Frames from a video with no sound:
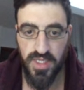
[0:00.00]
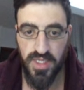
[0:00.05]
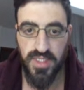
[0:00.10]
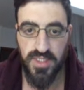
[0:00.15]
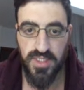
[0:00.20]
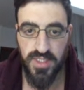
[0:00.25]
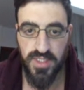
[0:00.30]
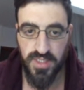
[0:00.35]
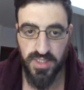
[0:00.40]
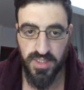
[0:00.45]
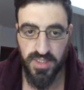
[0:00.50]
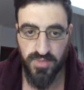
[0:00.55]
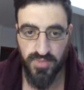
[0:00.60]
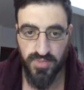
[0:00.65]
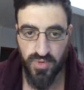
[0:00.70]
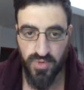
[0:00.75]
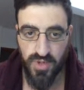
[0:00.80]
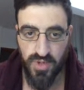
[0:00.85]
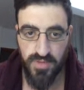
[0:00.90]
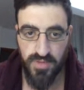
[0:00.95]
this is the
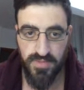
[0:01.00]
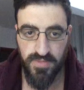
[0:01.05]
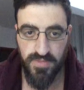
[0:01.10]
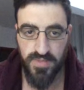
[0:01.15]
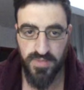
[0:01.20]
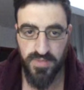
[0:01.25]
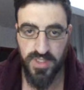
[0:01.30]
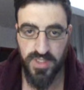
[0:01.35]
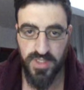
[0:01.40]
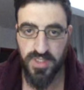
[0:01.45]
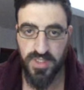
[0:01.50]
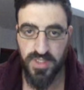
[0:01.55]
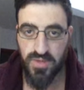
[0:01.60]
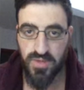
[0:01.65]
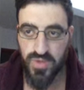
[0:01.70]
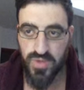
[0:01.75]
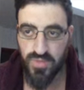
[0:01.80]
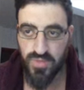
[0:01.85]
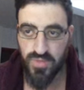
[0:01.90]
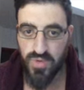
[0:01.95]
program this is
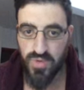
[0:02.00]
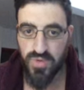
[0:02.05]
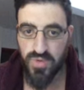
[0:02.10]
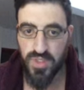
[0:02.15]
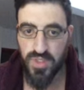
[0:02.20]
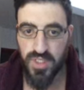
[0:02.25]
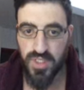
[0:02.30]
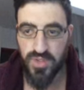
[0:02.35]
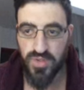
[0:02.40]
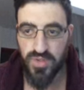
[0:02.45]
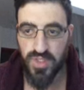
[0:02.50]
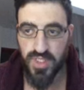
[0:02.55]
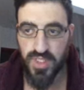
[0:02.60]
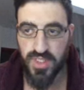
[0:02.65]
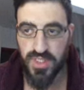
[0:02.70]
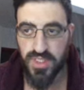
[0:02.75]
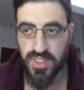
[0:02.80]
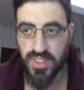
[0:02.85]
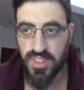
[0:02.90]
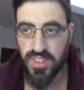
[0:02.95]
so small and you
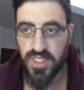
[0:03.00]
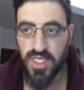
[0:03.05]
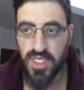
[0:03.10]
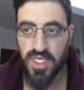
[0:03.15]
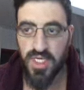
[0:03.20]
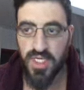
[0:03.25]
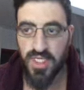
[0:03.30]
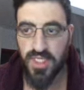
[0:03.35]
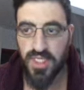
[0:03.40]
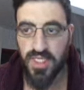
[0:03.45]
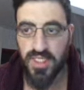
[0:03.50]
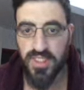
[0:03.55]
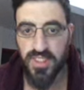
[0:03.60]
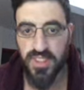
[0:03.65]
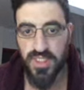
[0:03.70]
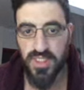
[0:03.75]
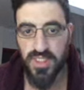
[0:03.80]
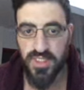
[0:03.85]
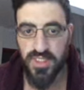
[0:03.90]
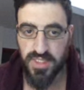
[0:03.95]
can see this
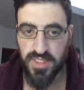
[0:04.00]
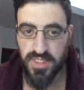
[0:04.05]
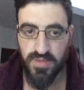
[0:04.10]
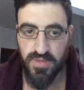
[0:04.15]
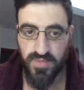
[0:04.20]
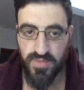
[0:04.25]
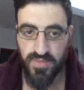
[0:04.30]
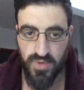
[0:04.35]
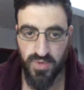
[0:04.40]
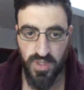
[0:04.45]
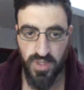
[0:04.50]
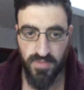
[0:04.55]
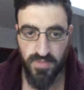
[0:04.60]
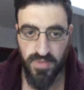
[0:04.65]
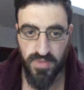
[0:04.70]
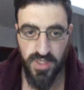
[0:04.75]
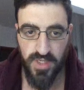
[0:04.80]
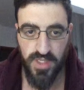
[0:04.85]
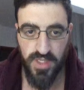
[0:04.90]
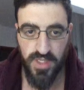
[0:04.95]
is the program
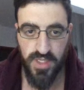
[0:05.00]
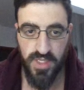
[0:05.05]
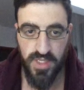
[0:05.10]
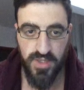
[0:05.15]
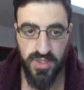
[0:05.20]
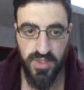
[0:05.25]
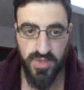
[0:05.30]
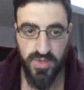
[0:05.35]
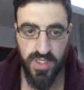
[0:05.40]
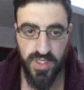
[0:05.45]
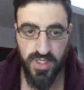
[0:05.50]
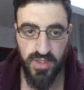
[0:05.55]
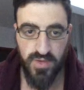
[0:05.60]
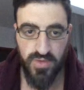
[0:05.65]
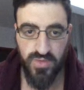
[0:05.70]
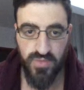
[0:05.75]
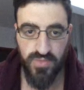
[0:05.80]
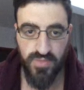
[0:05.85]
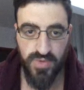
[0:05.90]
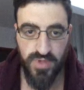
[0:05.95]
here you can
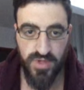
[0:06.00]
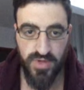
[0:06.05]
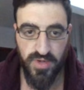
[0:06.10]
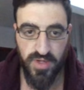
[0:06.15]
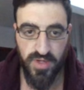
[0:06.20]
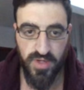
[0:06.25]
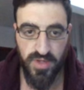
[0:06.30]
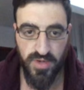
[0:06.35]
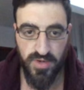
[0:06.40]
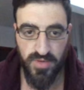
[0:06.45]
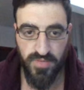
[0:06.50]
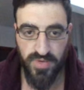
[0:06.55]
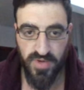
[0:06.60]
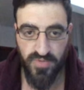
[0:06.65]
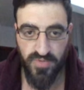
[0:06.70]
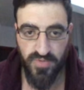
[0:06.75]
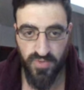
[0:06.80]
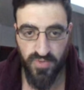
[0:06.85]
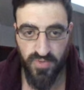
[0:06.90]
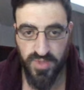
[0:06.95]
go to per, uh,
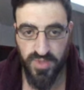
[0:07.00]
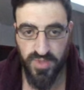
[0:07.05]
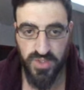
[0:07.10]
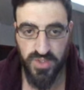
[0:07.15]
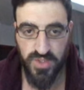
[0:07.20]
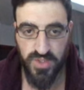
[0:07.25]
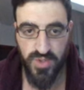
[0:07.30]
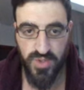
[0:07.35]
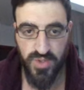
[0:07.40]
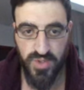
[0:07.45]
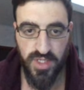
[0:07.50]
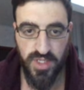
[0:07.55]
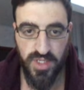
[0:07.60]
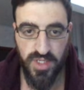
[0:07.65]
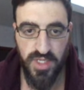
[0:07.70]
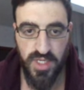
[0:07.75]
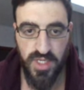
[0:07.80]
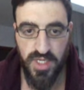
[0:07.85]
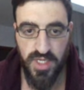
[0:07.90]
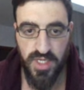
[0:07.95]
performance turning
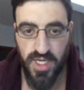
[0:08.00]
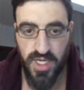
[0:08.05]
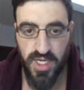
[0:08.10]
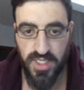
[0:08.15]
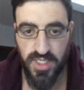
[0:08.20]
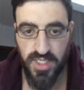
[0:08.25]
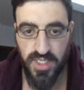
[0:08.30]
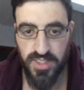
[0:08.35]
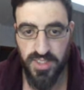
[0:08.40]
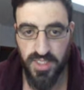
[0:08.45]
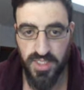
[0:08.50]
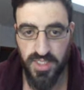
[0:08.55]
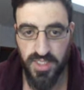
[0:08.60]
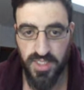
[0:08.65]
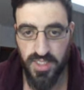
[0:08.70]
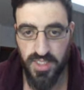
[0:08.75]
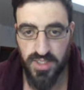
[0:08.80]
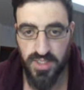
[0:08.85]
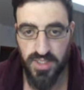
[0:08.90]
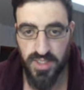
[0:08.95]
and see
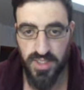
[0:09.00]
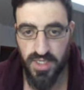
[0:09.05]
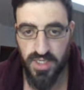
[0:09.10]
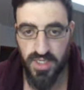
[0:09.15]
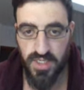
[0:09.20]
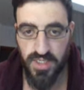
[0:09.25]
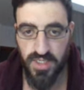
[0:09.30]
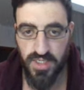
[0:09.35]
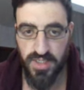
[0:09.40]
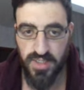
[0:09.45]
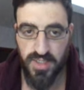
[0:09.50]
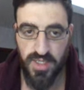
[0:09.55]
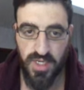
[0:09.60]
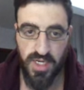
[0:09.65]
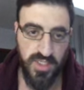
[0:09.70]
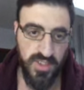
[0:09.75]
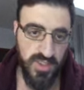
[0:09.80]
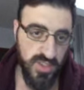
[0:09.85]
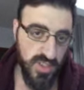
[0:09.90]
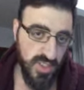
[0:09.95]
here uh,
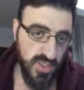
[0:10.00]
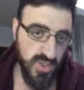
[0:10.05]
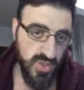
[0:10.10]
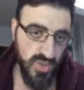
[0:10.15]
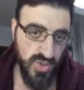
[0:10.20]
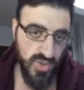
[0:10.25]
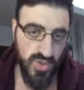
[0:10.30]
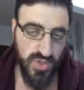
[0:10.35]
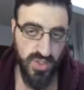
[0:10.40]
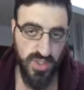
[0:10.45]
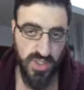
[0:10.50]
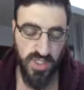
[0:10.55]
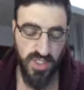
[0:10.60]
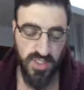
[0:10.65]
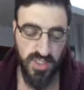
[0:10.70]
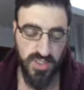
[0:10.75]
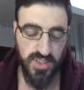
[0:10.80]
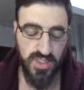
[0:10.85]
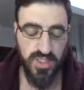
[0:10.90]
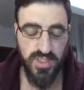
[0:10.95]
I just turned I